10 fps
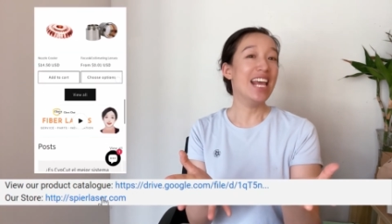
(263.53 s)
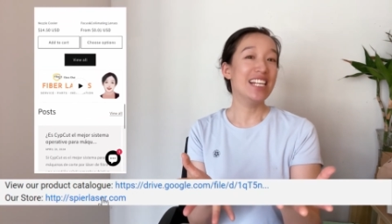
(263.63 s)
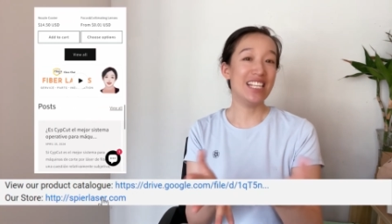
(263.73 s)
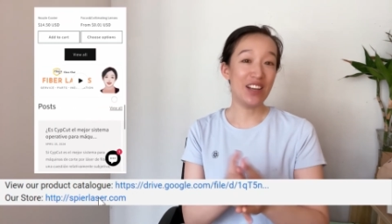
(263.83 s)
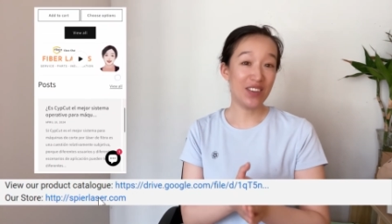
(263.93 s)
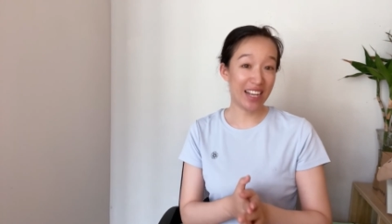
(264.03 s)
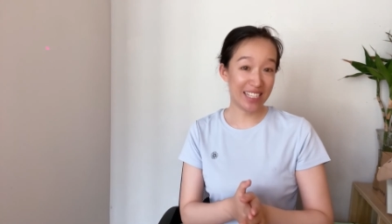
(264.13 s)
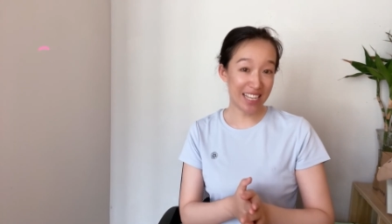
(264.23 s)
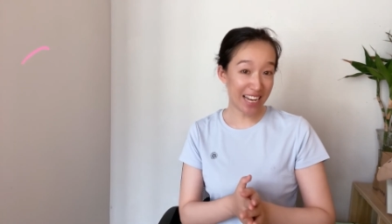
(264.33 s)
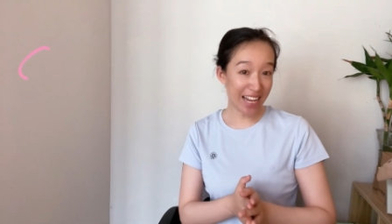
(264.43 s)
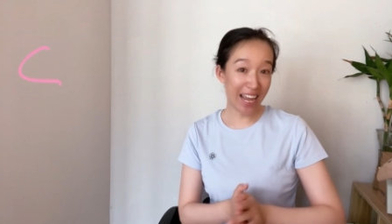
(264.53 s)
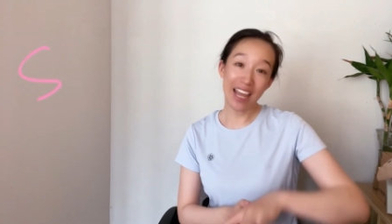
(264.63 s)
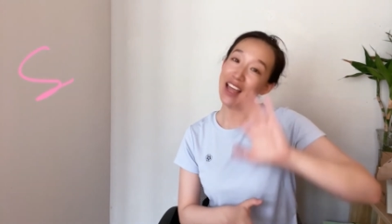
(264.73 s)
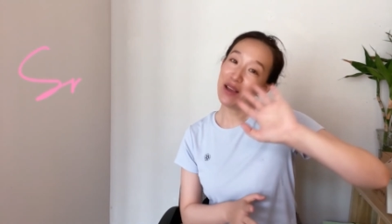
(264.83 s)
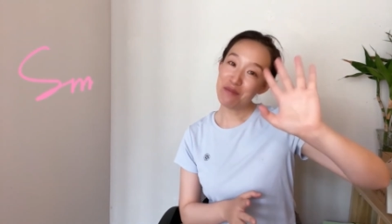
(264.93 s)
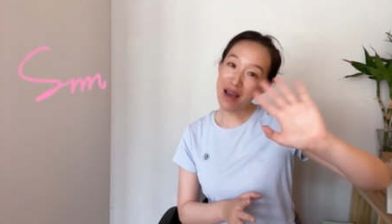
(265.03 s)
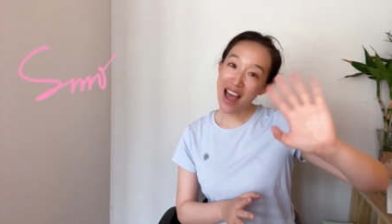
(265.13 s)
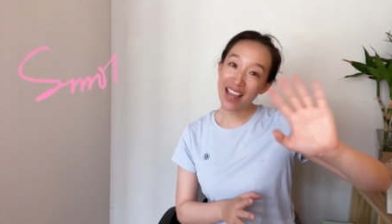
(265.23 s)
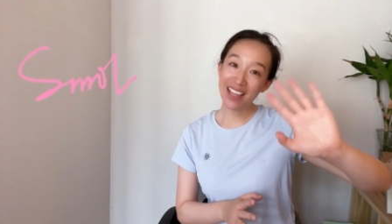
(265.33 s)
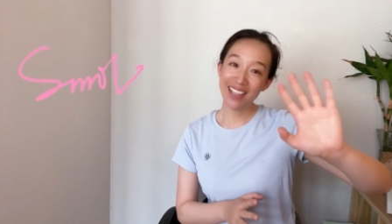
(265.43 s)
See you next Sunday.
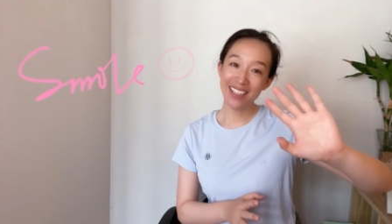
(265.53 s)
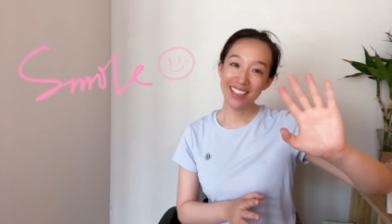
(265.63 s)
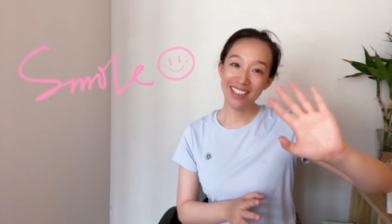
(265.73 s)
Bye.